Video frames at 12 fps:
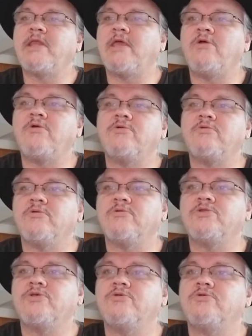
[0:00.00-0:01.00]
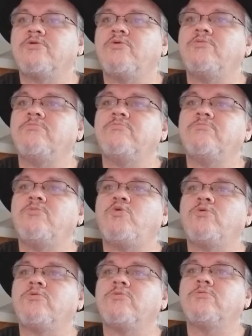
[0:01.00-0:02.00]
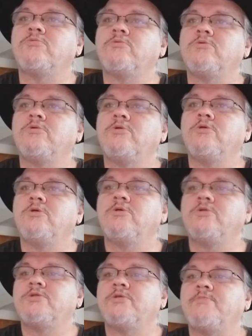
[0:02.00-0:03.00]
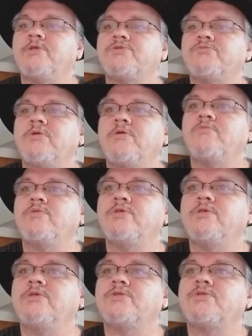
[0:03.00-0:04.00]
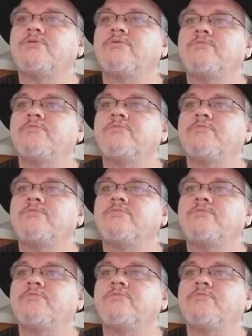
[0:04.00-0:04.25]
hour or two more to mess around with this.